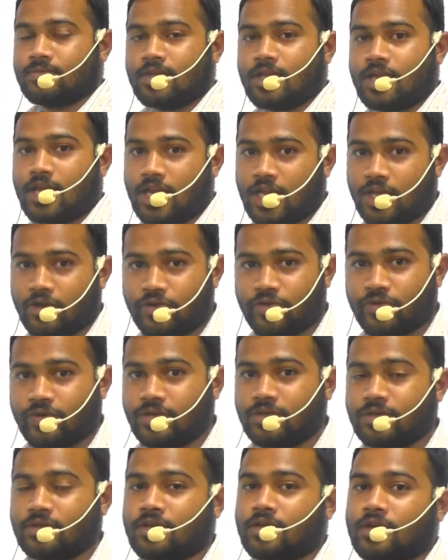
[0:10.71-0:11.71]
Hello
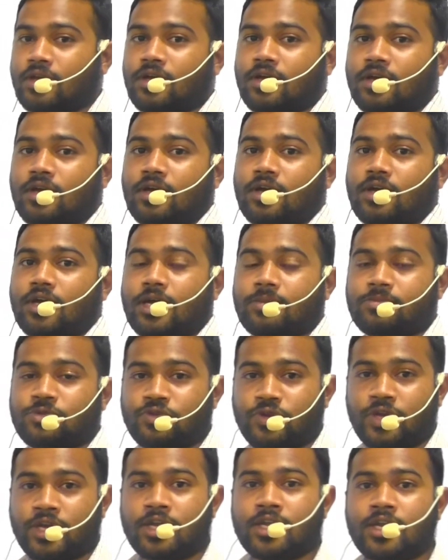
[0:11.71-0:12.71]
everyone, I'm
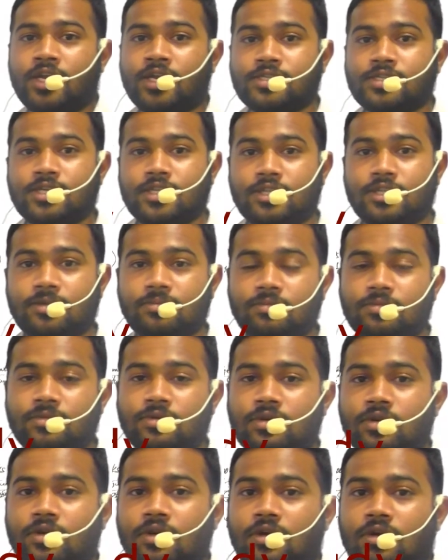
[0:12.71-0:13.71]
Suryanarayana Satyam.
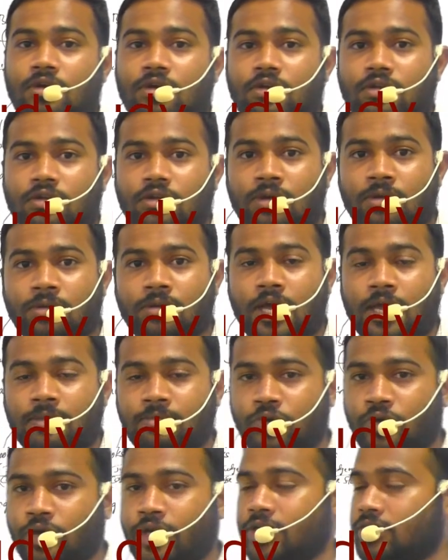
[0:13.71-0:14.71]
Now I'm going